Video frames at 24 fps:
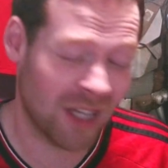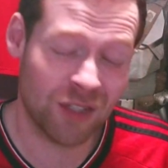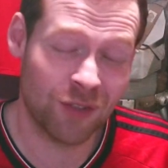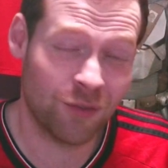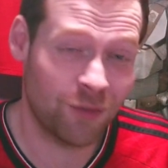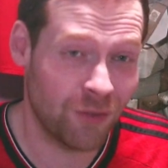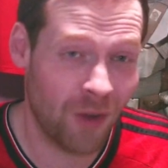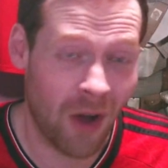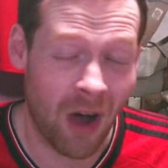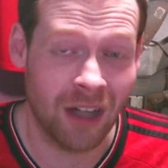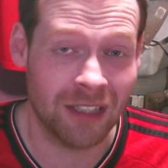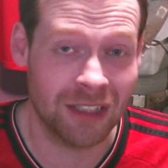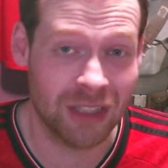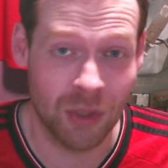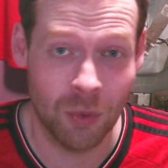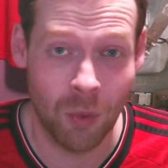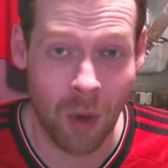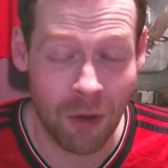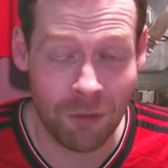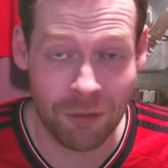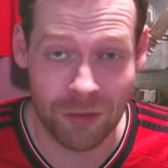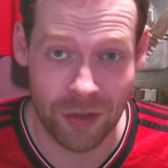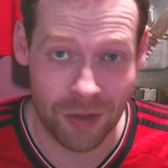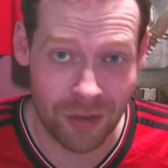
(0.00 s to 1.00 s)
far too
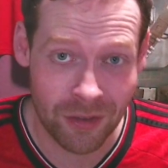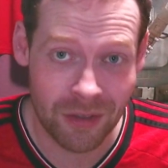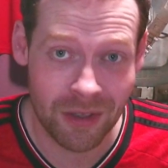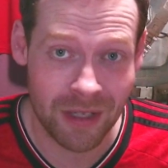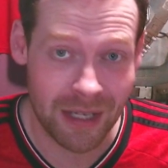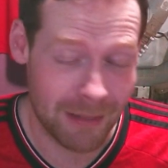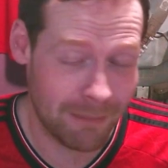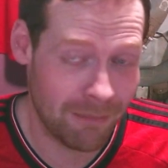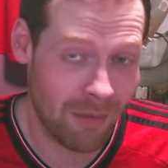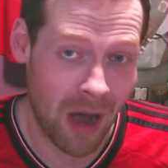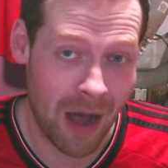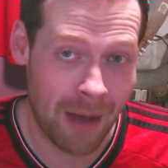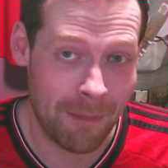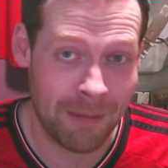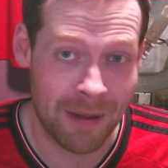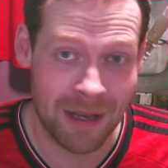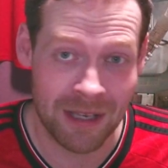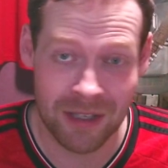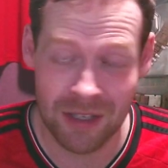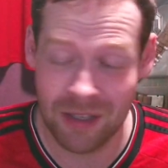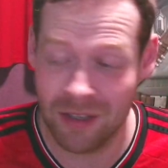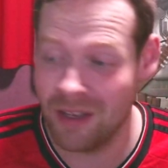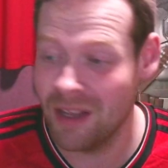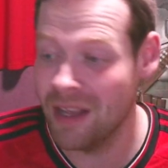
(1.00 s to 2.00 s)
often, in my
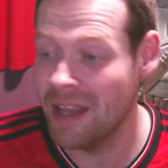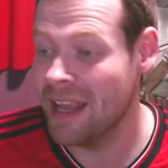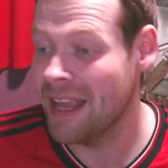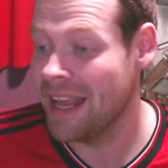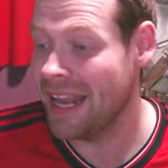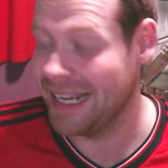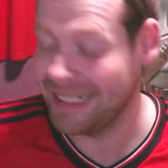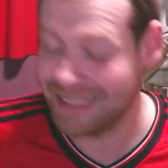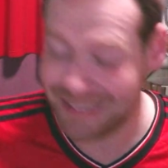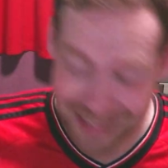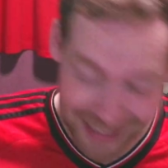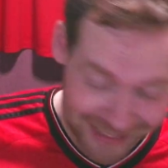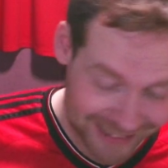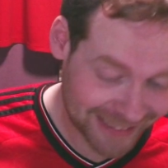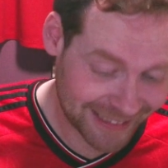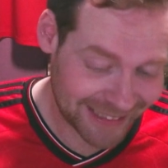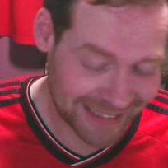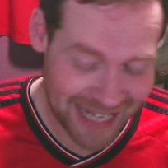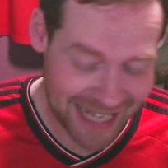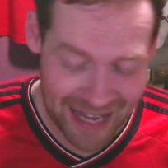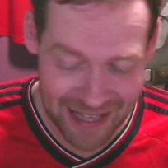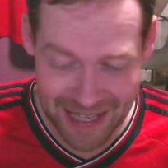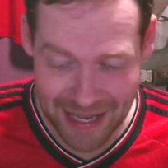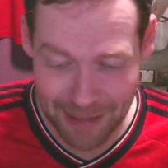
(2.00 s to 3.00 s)
opinion. He doesn't
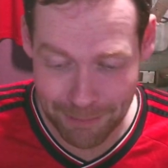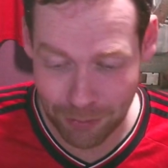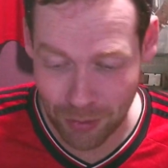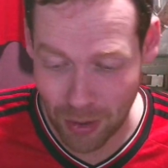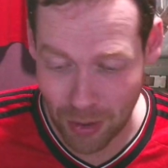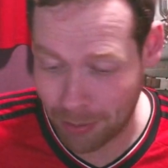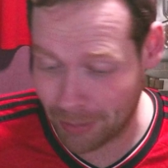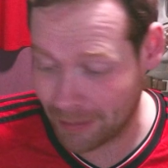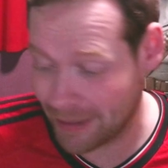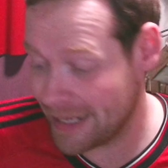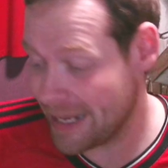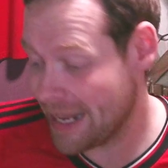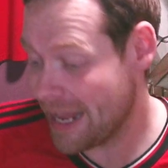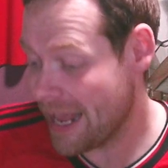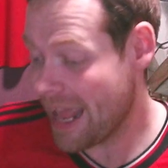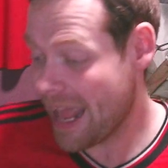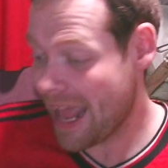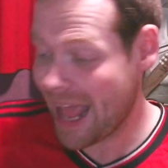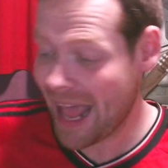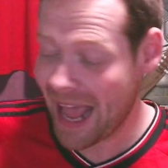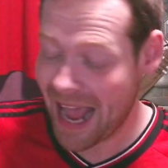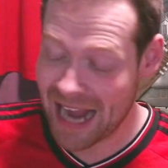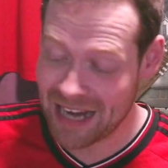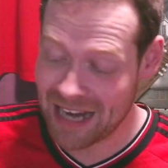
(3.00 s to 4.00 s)
get there properly.
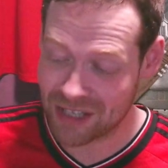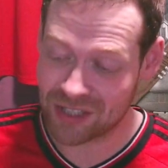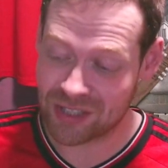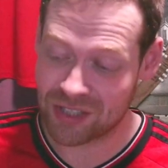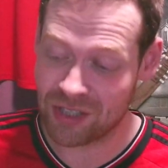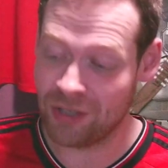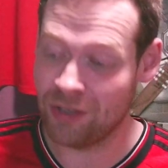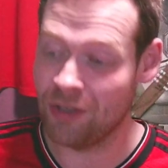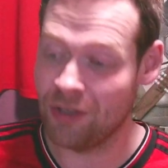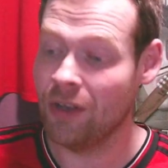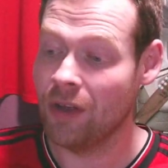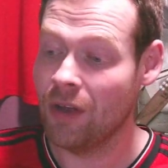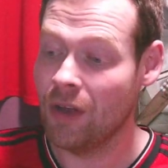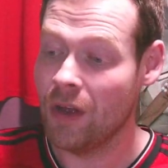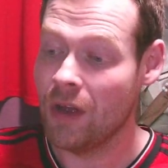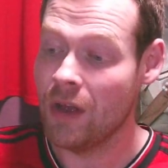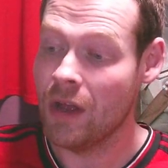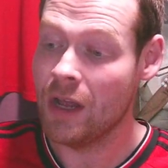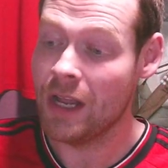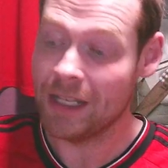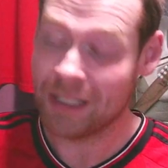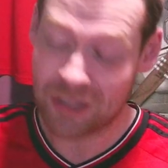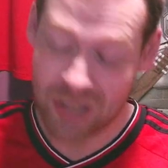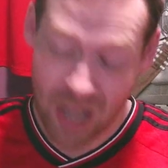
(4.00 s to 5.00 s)
Edison
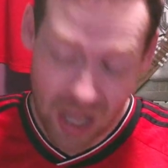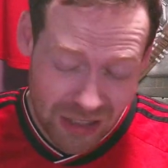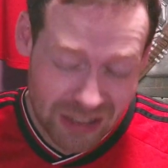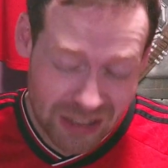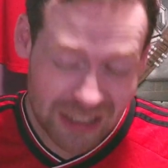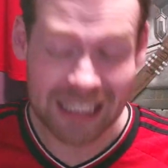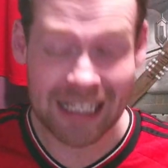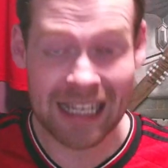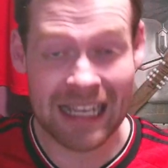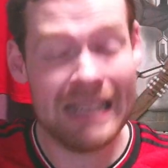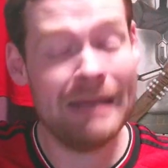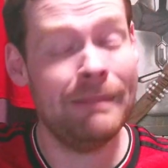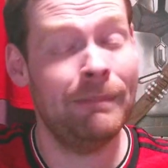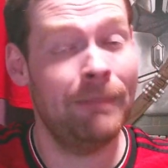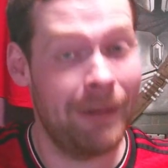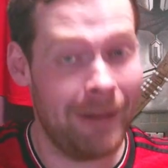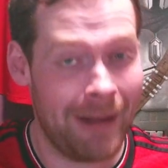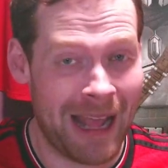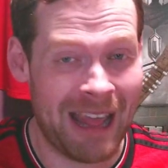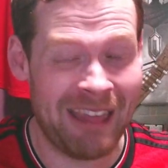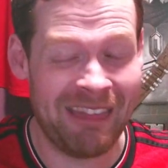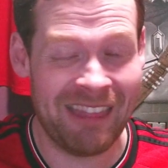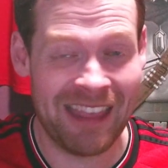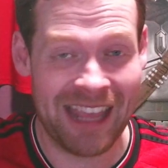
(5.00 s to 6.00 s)
does leap
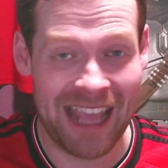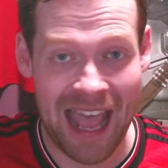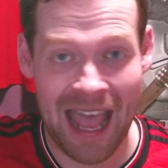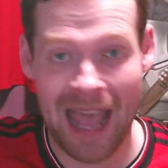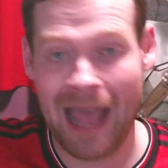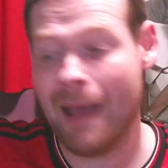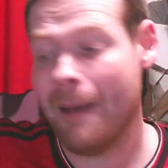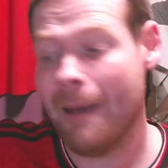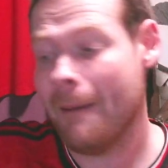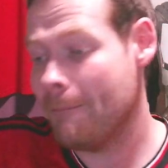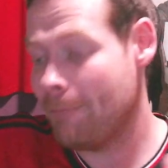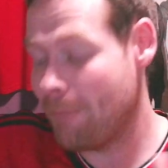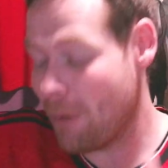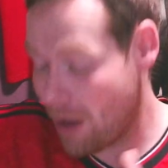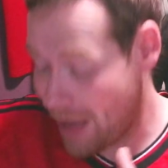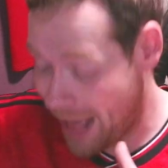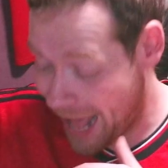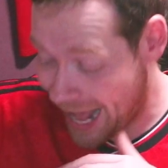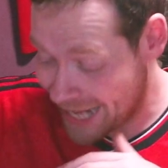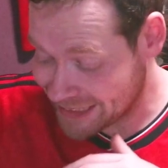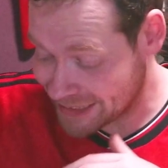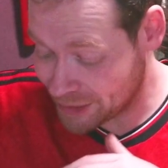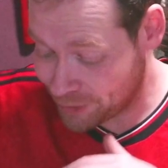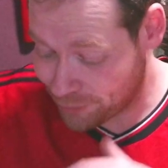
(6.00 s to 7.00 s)
in the air, but
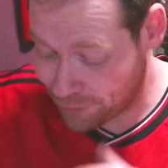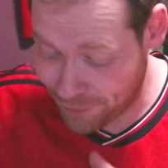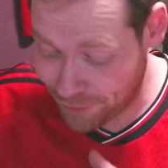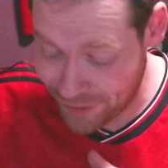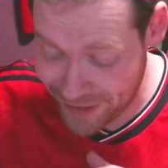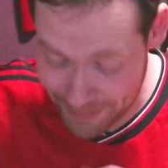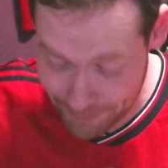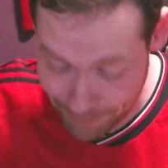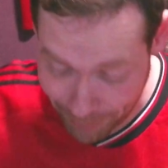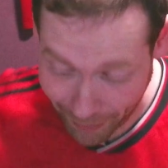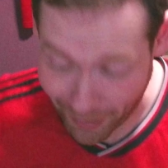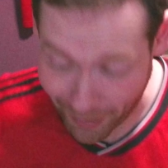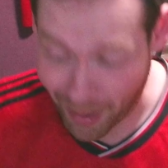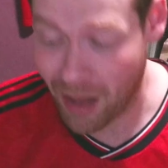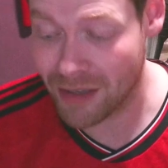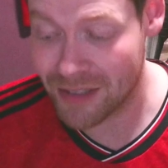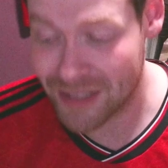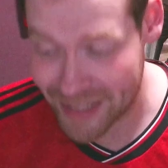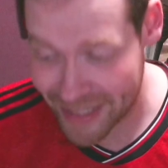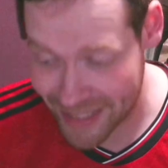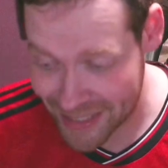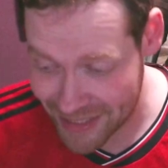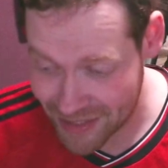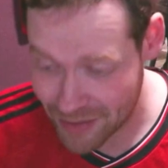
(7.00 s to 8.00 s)
has his feet
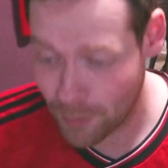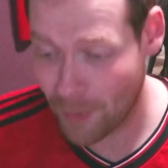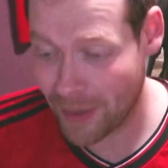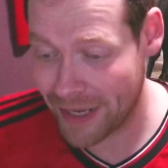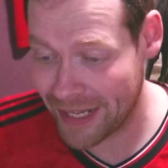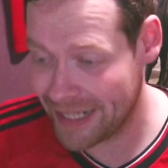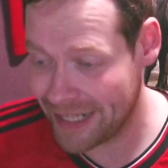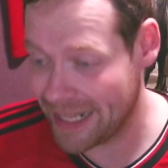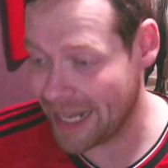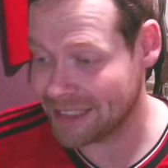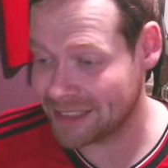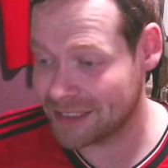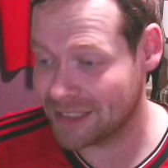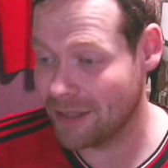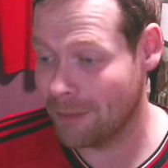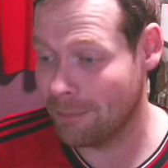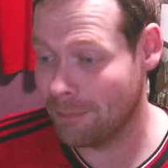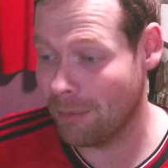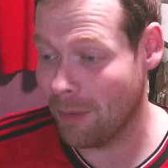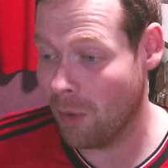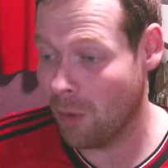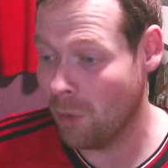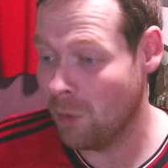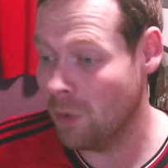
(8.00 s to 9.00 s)
planted when he gets to the
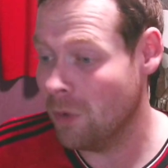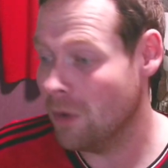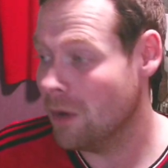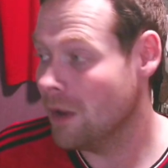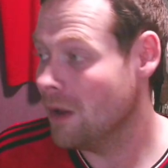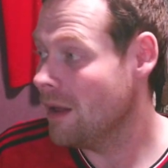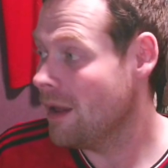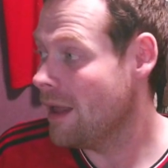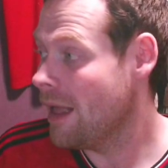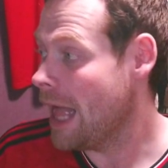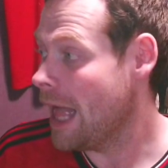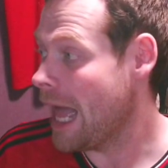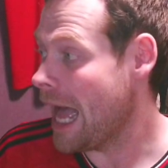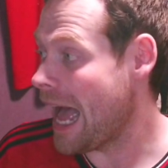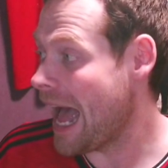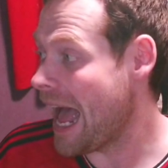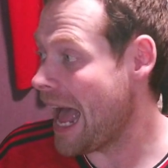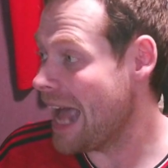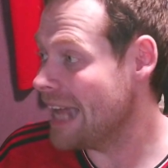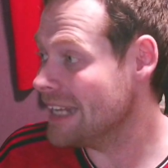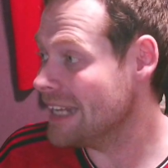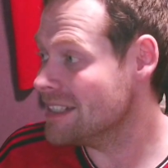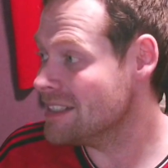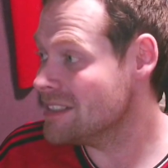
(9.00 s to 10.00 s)
ball.
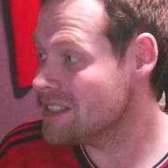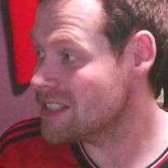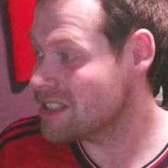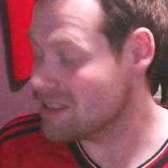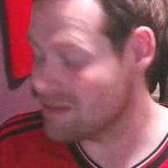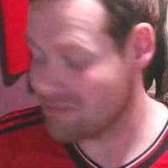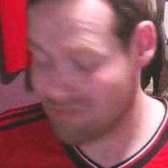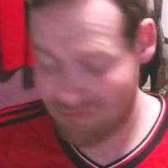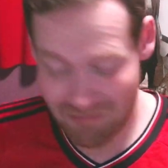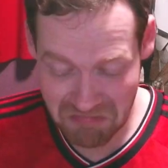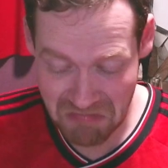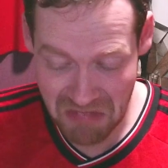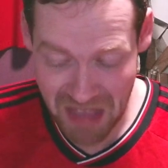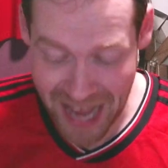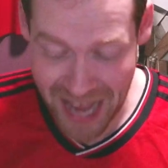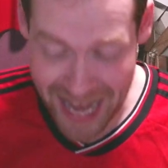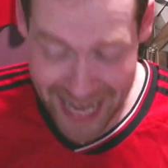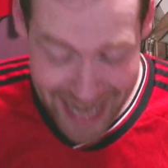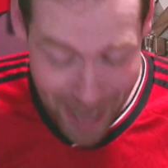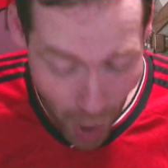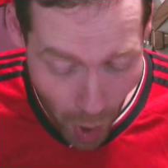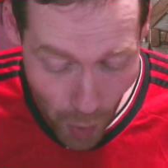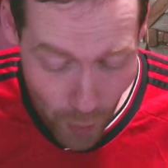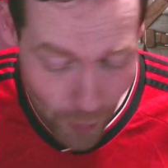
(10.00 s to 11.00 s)
And he
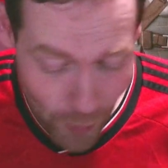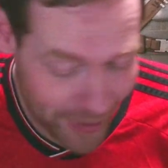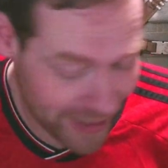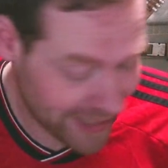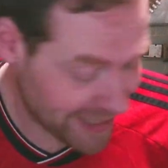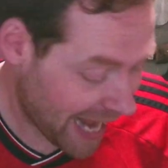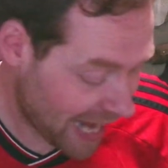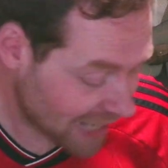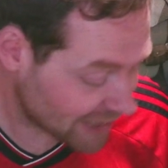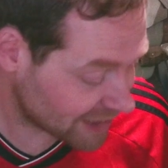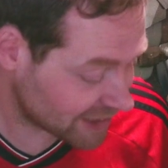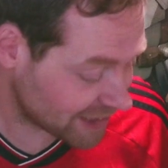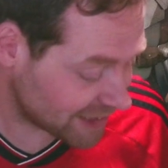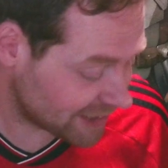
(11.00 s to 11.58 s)
only catches